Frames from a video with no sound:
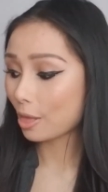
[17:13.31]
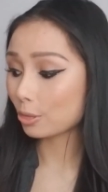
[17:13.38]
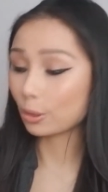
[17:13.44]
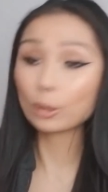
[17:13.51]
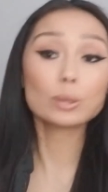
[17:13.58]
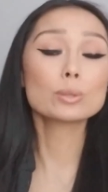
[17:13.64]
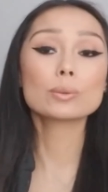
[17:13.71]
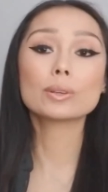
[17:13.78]

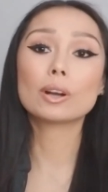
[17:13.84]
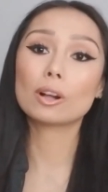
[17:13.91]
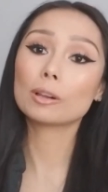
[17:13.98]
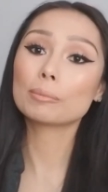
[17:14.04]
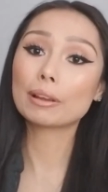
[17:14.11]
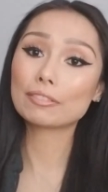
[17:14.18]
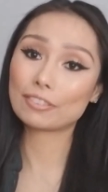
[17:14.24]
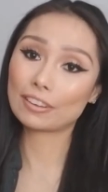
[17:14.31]
Those were all
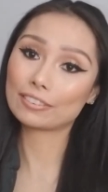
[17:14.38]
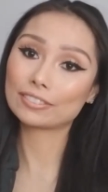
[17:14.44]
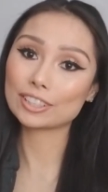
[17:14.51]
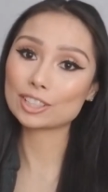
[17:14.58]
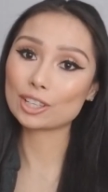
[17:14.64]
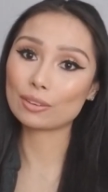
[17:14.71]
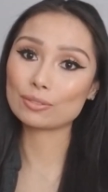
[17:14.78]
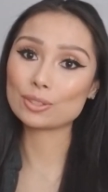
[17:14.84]
my
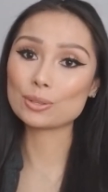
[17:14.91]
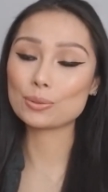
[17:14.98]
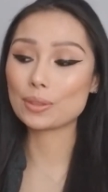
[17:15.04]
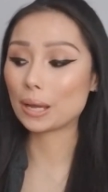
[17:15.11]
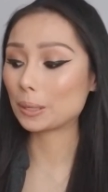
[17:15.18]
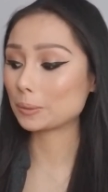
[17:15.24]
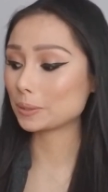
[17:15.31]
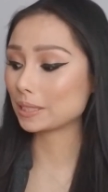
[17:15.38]
favorites of
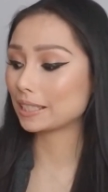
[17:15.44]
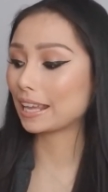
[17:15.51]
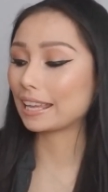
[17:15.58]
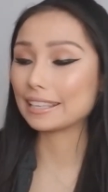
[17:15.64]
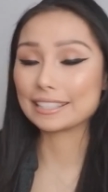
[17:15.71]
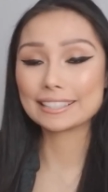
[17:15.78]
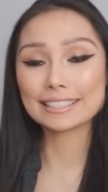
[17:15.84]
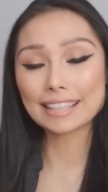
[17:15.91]

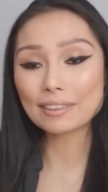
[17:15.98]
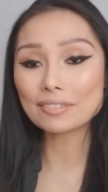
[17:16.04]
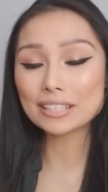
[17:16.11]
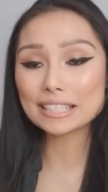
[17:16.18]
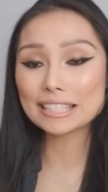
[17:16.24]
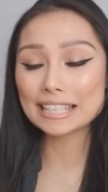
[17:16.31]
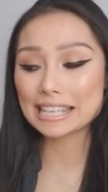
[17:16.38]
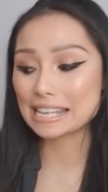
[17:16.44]

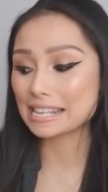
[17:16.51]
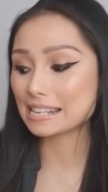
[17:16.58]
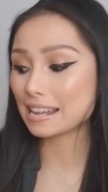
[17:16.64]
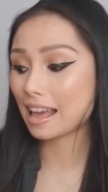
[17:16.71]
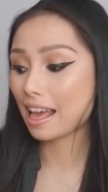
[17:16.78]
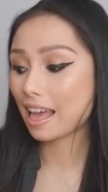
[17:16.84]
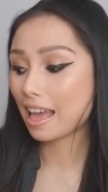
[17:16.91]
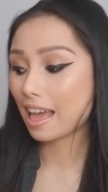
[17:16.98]

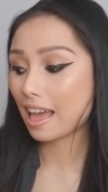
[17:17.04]
2017.